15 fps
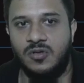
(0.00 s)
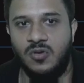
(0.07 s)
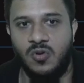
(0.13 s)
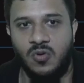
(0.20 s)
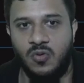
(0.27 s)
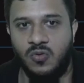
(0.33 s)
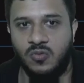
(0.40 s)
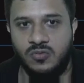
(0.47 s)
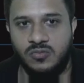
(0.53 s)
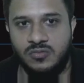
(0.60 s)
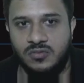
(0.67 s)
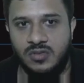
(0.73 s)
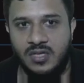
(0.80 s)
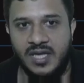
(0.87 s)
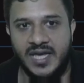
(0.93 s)
No.
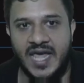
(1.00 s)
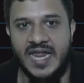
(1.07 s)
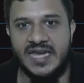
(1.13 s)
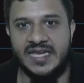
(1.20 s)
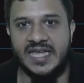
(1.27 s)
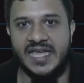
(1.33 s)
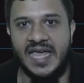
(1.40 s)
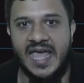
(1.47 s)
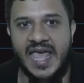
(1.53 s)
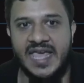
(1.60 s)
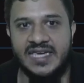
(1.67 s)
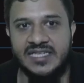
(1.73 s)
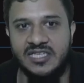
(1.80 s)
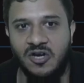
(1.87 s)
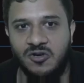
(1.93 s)
Can I take a
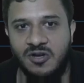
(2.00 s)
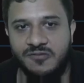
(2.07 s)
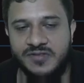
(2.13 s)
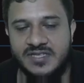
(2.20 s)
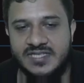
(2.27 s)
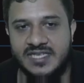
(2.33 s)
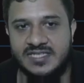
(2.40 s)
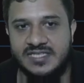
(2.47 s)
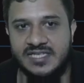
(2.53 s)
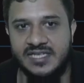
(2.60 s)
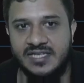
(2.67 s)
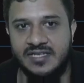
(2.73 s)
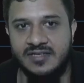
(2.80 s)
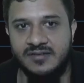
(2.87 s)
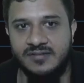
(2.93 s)
8 out of the
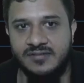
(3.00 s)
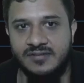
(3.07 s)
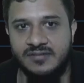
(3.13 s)
16?